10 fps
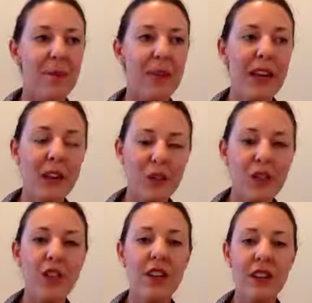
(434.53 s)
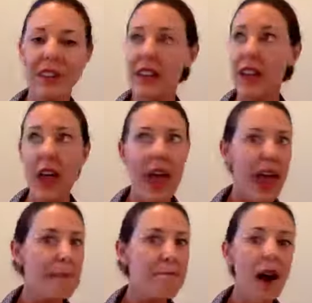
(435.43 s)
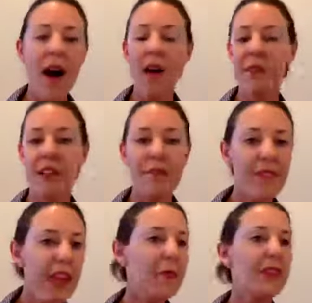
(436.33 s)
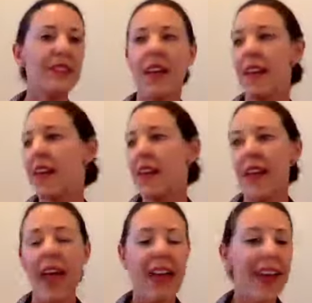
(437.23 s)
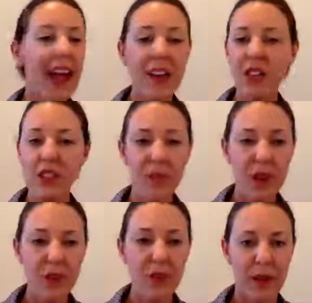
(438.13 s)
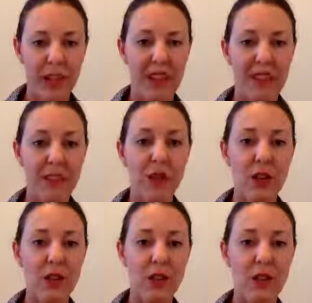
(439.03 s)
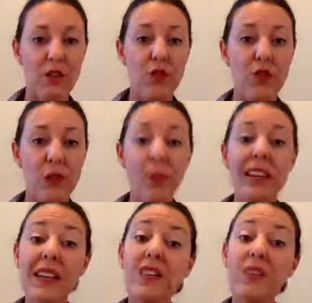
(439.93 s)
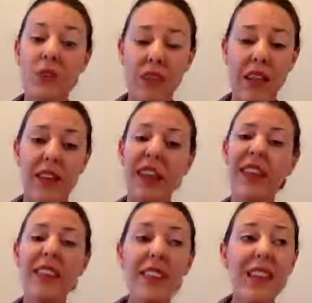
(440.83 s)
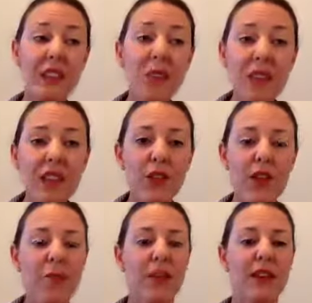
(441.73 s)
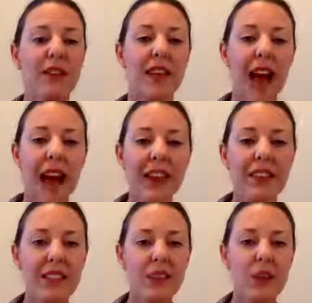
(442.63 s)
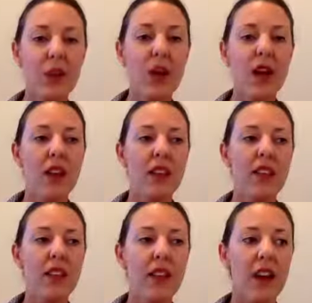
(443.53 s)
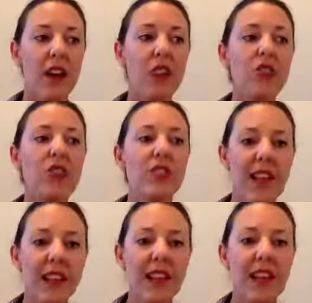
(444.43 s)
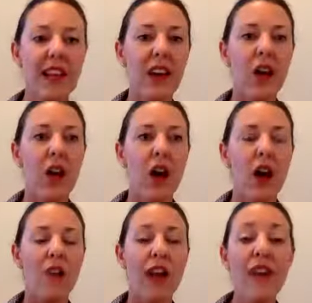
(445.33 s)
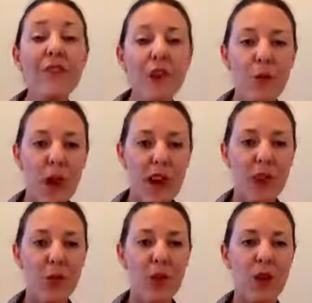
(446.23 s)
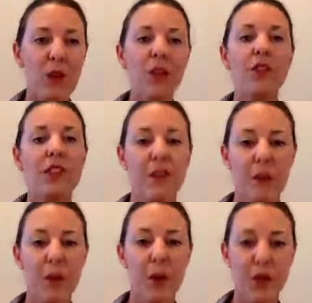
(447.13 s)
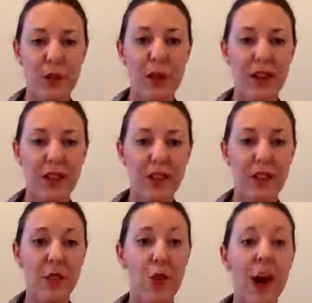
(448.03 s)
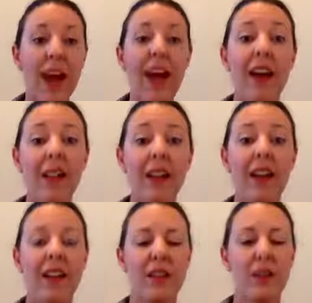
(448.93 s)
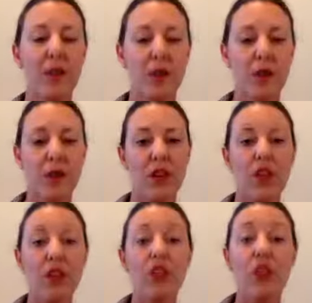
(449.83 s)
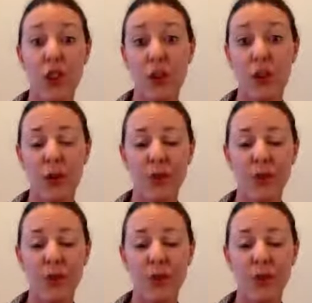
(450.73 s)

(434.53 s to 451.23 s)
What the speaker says: pediatricians and moms and families and just about everybody has sort of jumped into lately. And I think that's really great, because it adds to the understanding of everyone when you hear different perspectives of why healthcare is important to you.